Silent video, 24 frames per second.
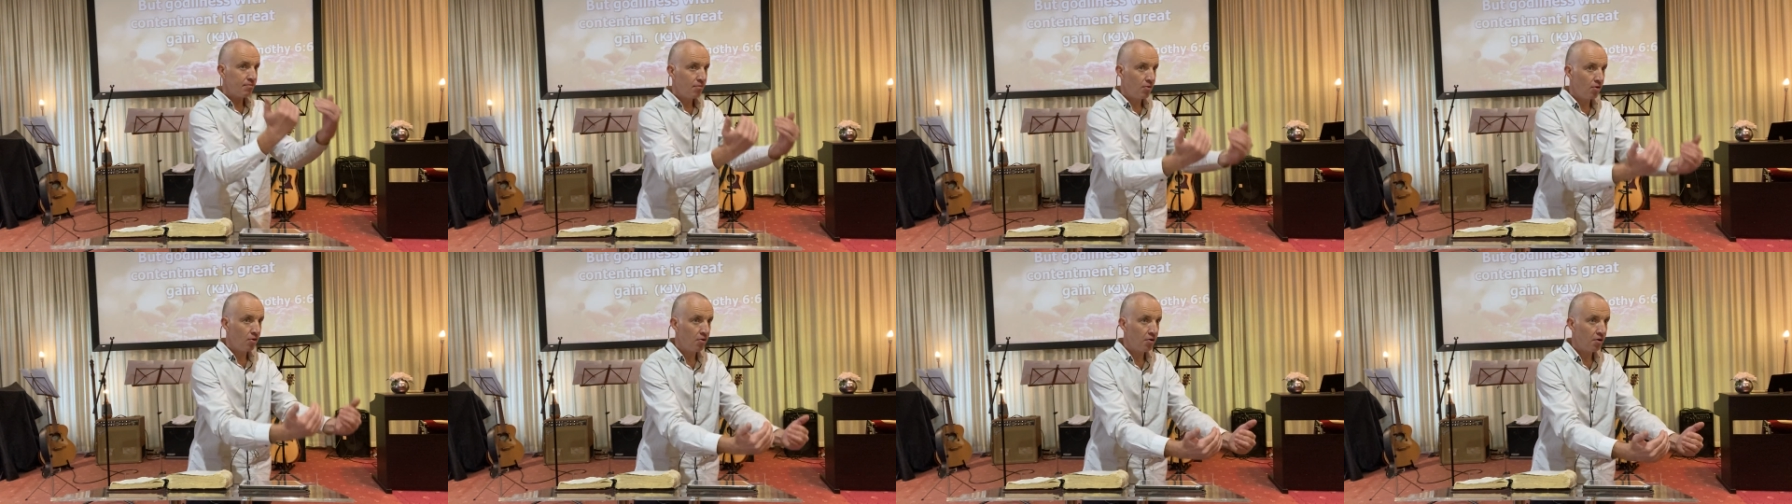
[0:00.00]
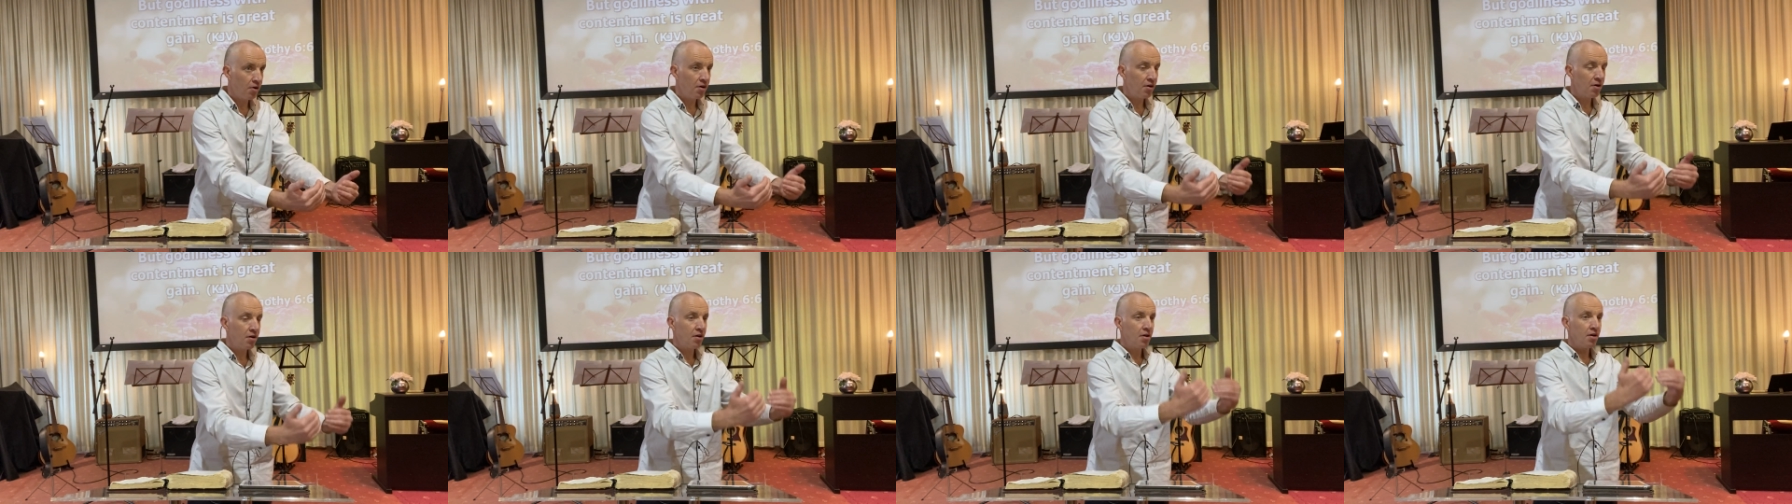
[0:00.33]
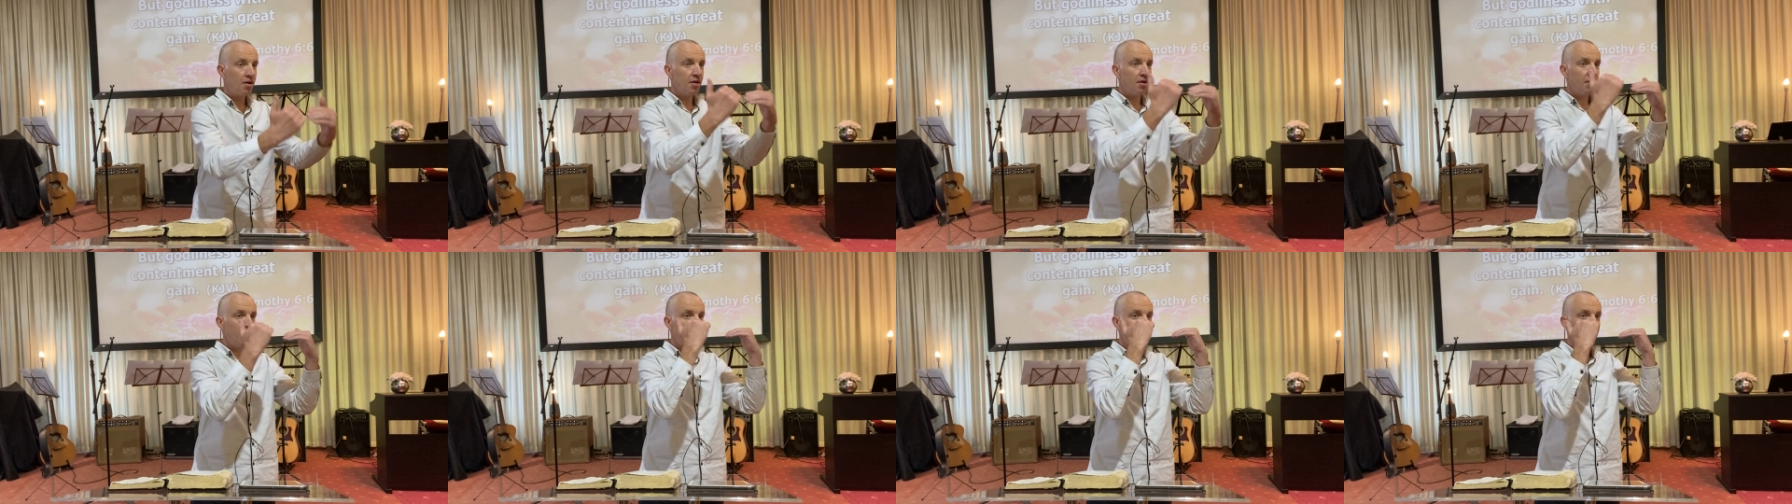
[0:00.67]
more,
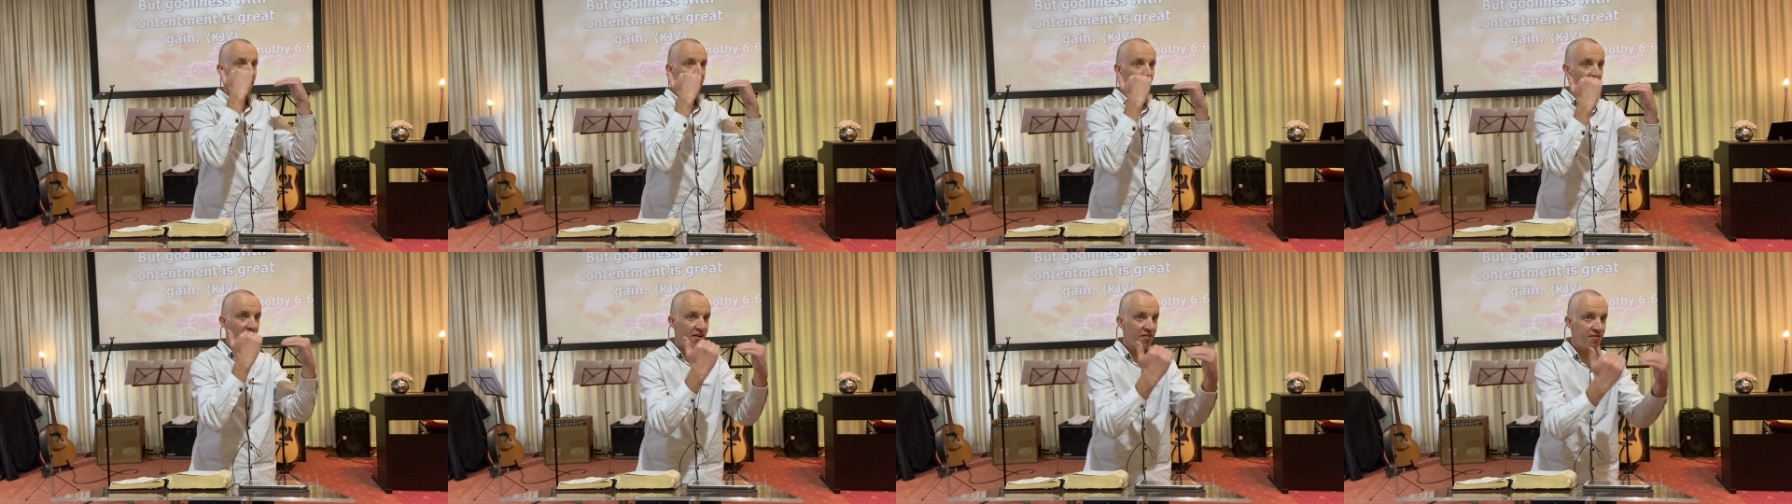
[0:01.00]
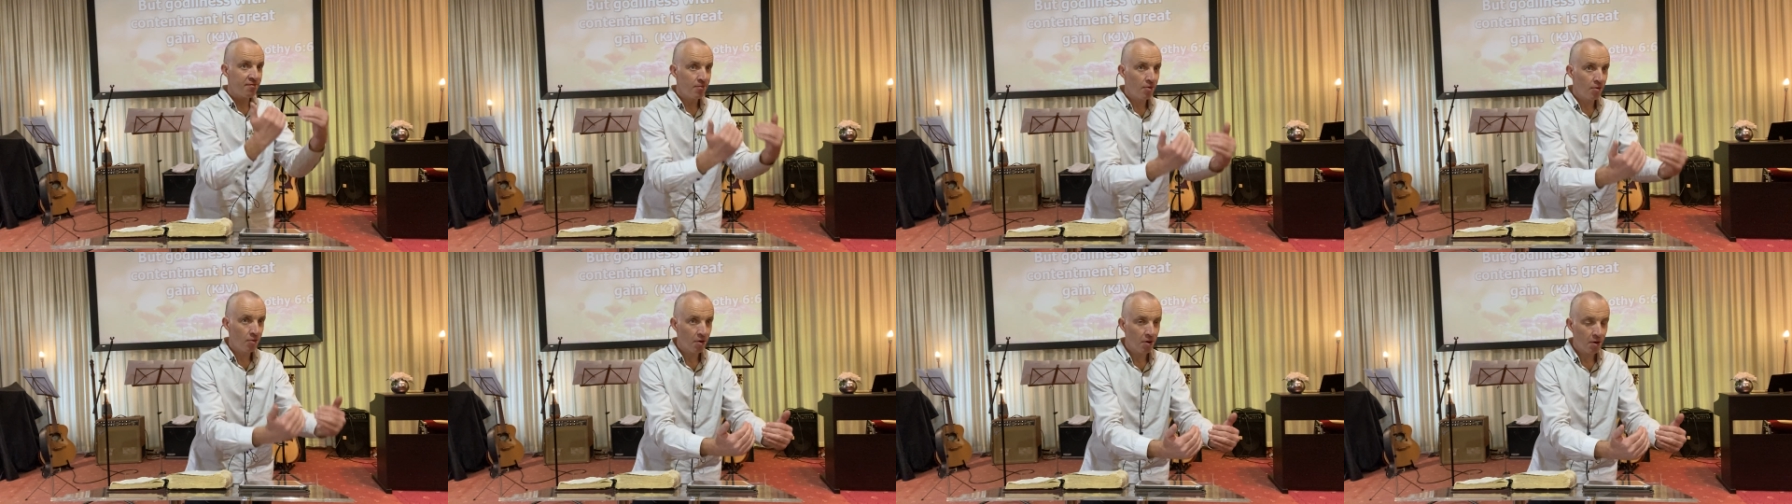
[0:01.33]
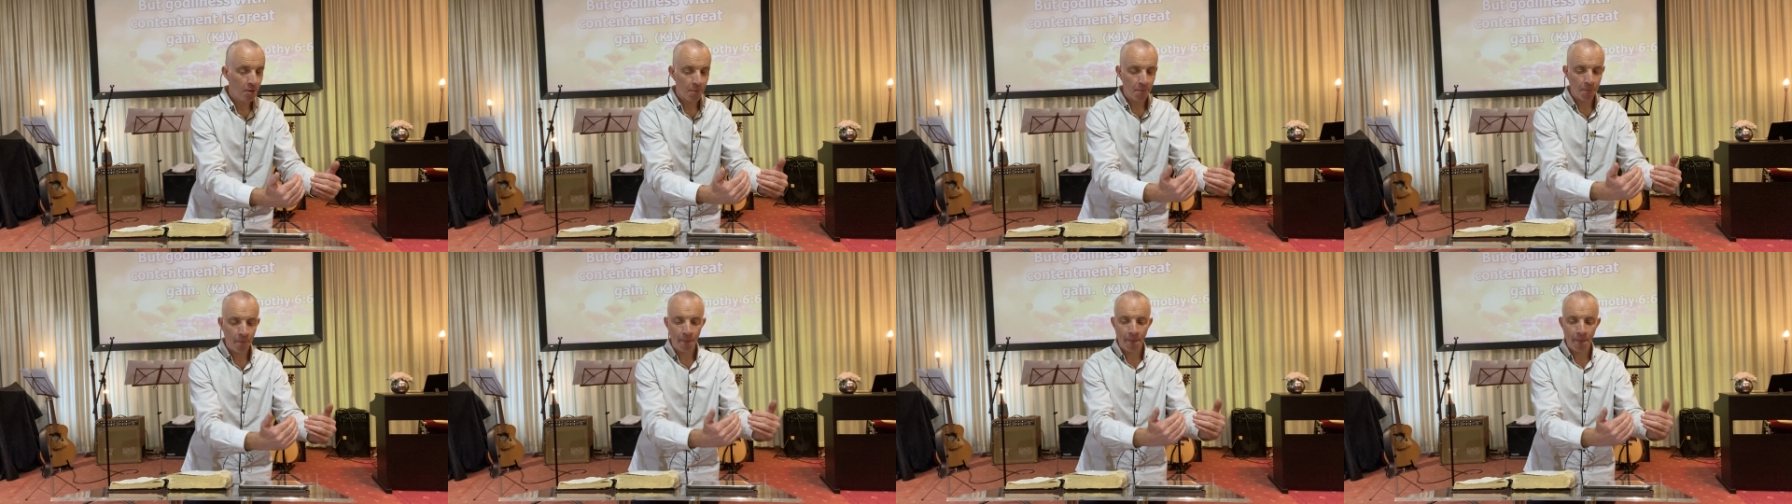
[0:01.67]
to have more.